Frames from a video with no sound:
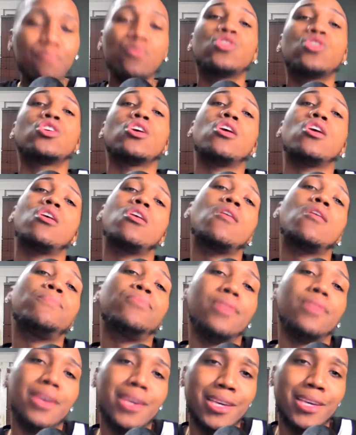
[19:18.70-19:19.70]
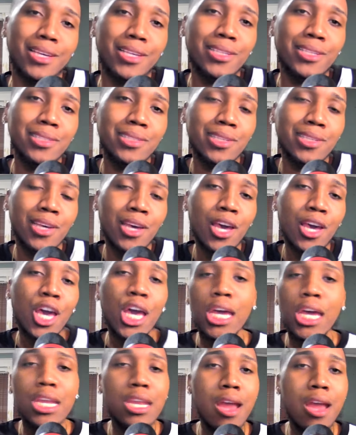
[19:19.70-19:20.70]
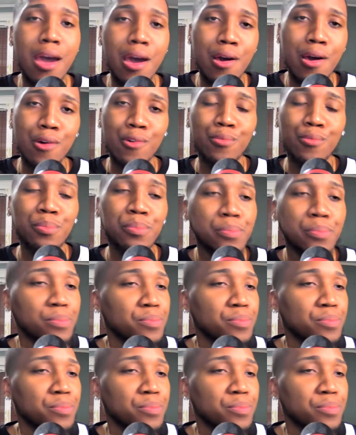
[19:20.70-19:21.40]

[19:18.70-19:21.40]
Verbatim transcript: him. Stay with him. Girl, please, no.